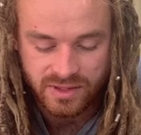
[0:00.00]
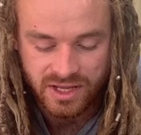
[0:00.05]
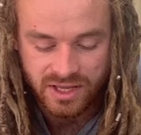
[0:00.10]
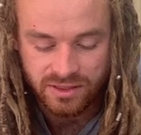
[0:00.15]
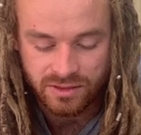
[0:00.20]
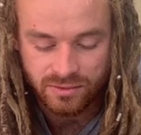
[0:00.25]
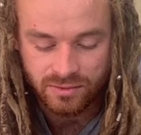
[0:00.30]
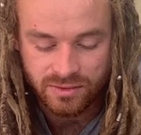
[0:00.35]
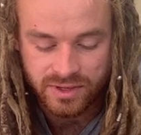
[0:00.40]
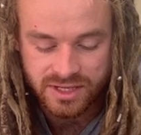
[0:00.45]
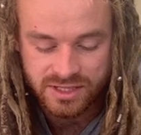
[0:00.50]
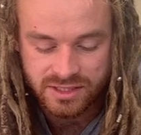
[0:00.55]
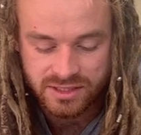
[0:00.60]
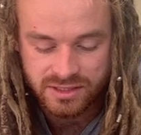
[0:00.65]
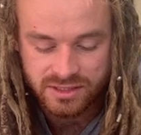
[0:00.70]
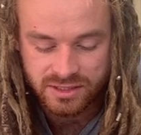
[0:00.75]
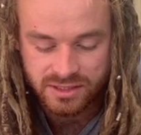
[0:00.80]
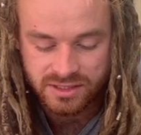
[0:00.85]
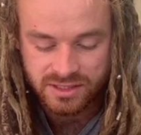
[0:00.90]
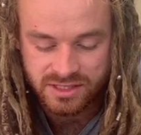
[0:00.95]
and the
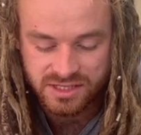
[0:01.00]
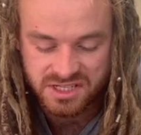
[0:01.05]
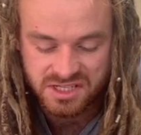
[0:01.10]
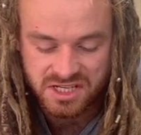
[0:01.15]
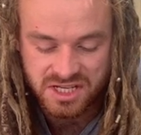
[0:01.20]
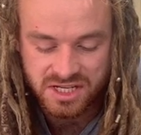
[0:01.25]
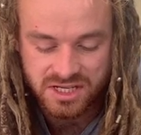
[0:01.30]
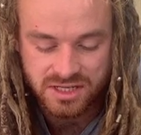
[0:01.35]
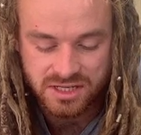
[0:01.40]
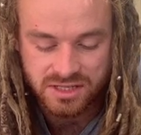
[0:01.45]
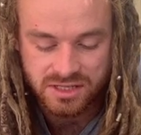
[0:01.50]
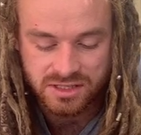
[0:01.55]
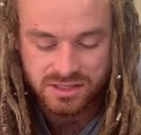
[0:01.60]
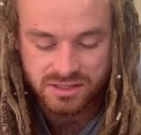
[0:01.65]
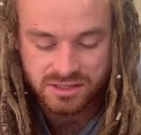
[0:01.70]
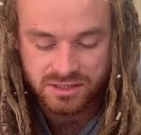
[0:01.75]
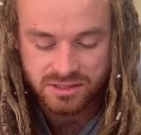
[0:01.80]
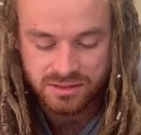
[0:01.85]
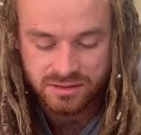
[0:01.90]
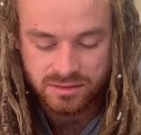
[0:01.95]
rest
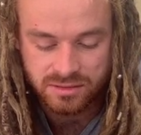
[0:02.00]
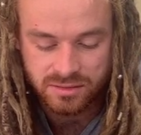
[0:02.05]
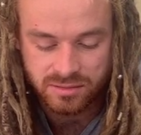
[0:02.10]
seized